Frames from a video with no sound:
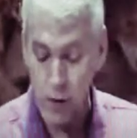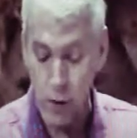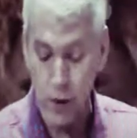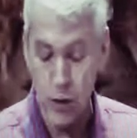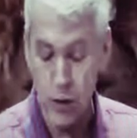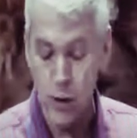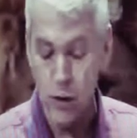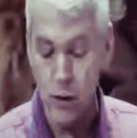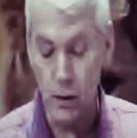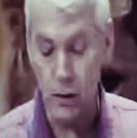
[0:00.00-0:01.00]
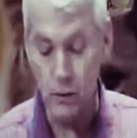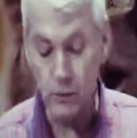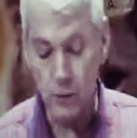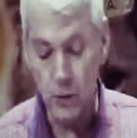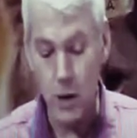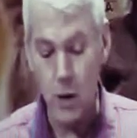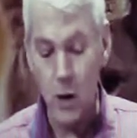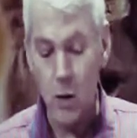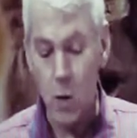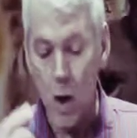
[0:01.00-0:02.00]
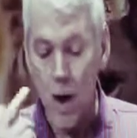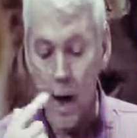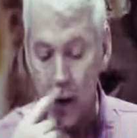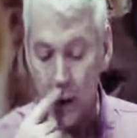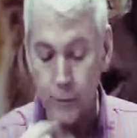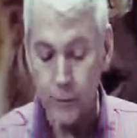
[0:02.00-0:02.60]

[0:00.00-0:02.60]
the voice of the Lord. Why?